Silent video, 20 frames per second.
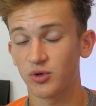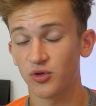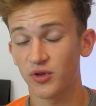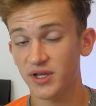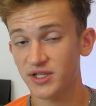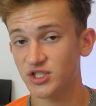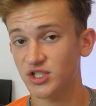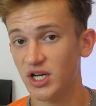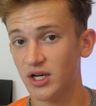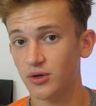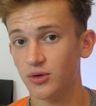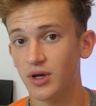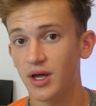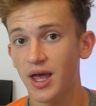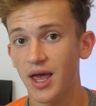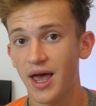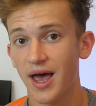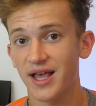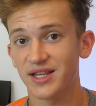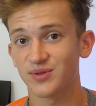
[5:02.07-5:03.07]
to this channel,
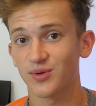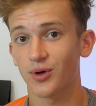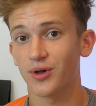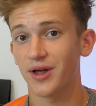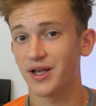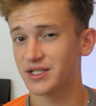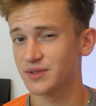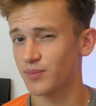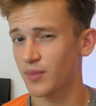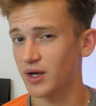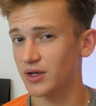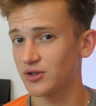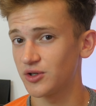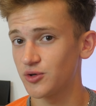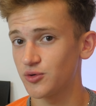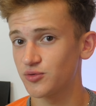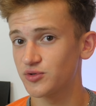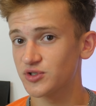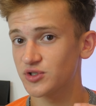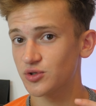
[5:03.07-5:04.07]
as well as my
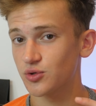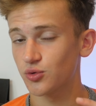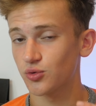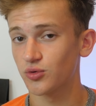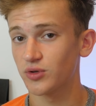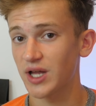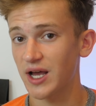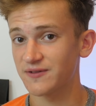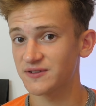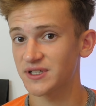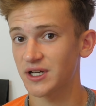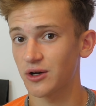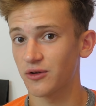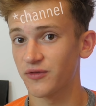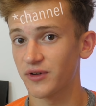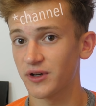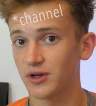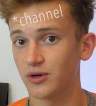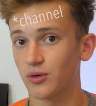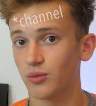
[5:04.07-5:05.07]
new school lifestyle
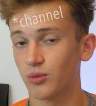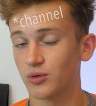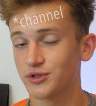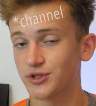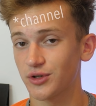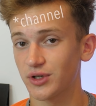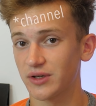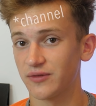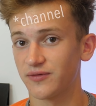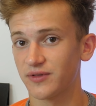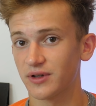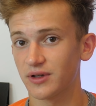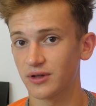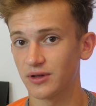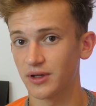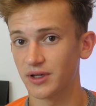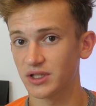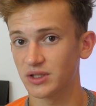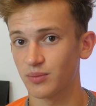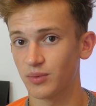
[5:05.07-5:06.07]
video, which I'll leave
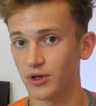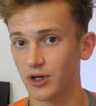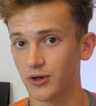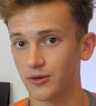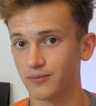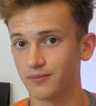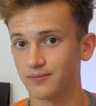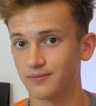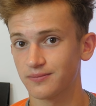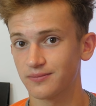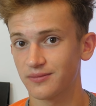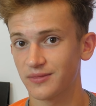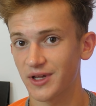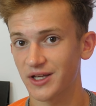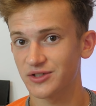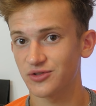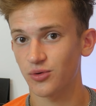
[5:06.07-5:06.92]
linked below. Thanks